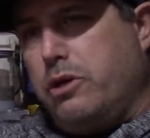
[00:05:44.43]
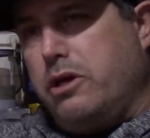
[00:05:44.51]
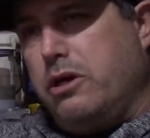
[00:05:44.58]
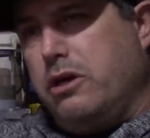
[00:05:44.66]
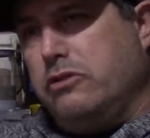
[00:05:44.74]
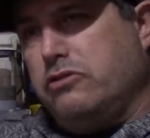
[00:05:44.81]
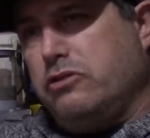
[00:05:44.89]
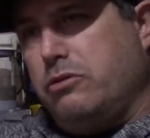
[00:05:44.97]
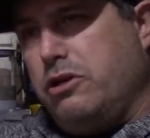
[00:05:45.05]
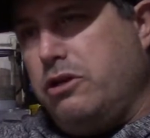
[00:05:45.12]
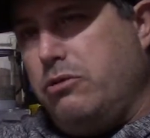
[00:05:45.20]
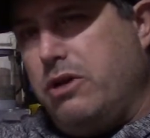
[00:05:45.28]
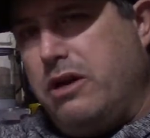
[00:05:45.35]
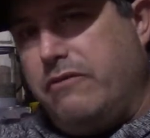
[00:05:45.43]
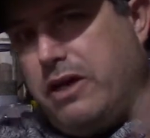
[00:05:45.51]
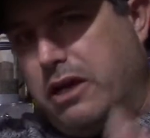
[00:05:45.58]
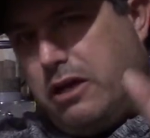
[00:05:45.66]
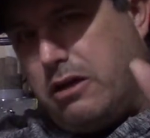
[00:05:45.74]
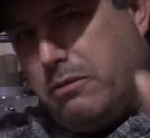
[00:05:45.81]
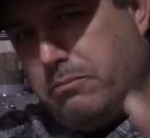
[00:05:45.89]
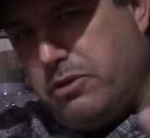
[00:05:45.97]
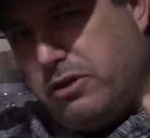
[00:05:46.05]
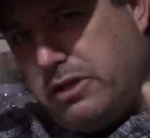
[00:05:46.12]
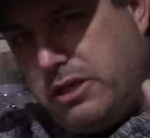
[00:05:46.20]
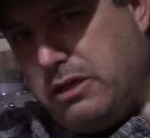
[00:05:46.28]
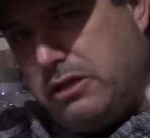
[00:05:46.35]
guns so that you have a
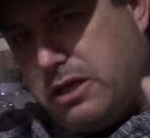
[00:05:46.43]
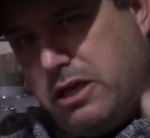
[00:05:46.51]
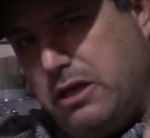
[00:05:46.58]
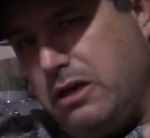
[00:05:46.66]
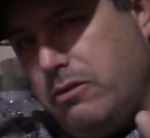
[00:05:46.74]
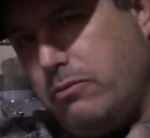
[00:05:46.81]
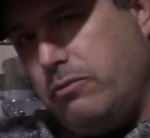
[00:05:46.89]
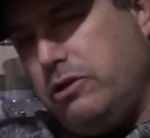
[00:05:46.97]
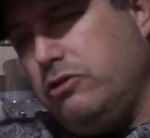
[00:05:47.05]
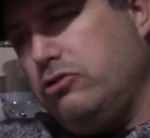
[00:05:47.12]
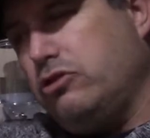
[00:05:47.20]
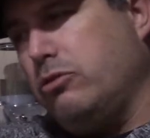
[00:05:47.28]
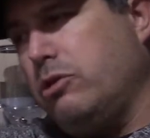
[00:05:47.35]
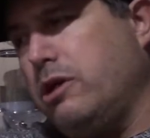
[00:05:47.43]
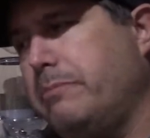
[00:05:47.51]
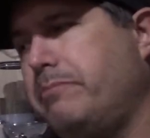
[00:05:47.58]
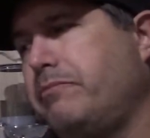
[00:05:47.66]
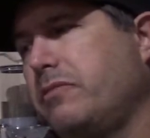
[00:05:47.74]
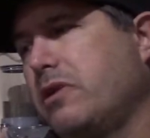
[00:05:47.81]
complete kit when you show up,